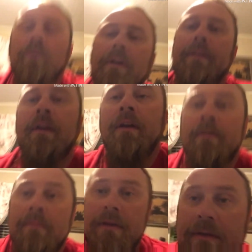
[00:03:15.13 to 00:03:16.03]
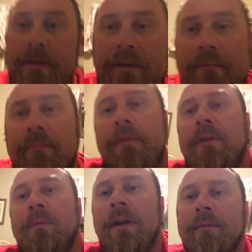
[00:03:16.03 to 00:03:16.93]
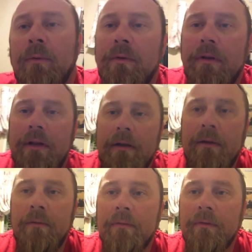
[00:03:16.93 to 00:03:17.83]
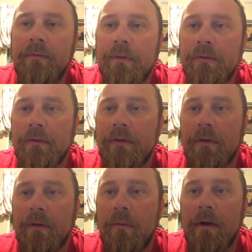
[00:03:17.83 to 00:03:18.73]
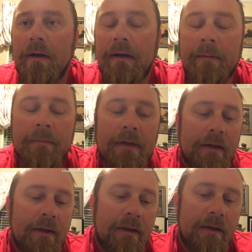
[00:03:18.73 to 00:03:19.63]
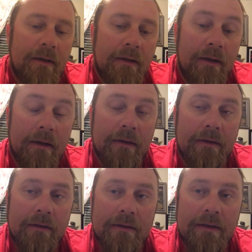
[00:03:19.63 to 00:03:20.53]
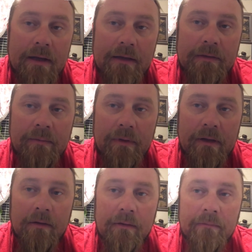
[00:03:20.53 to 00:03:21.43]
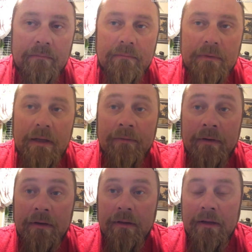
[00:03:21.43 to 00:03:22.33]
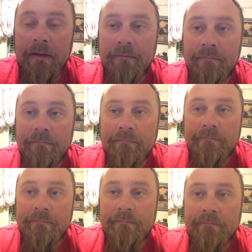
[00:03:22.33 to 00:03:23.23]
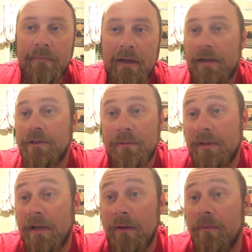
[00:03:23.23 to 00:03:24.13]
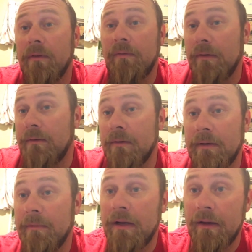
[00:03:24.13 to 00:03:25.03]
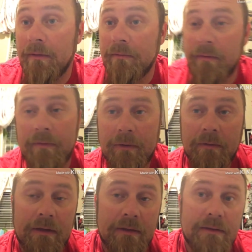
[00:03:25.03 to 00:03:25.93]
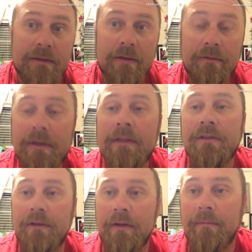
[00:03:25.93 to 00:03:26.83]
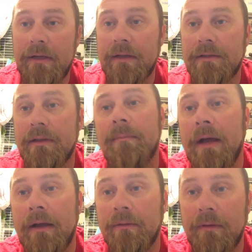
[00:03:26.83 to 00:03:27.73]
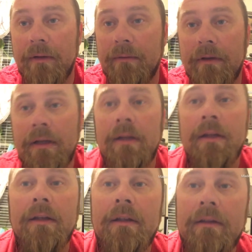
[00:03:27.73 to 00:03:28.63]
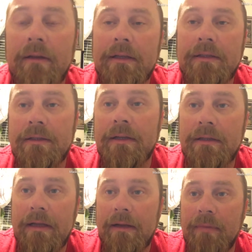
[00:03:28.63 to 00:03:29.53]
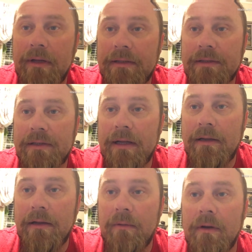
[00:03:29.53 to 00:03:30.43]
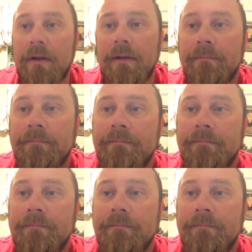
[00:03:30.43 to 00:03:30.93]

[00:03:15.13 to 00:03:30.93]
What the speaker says: of thumb is you can never really over filter your aquarium. And in this case, we are definitely, I guess you would say, over filtering, but not over filtering. So it's good because of the bio load that's taking place inside the aquarium.